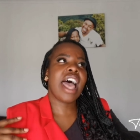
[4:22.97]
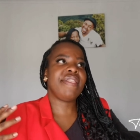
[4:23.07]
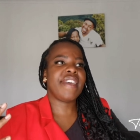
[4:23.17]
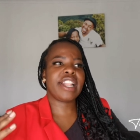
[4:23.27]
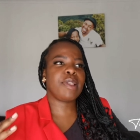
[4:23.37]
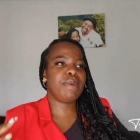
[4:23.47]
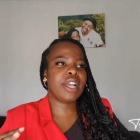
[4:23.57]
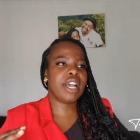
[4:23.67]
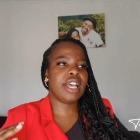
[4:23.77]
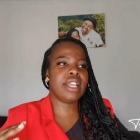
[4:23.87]
and that's
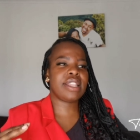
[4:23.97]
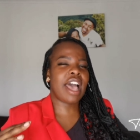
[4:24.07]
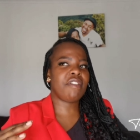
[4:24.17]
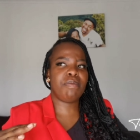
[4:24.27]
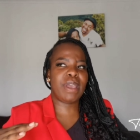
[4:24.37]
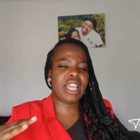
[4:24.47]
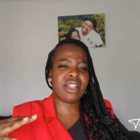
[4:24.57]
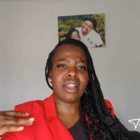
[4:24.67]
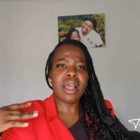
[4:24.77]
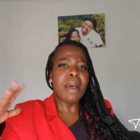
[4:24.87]
because I've
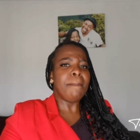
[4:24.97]
been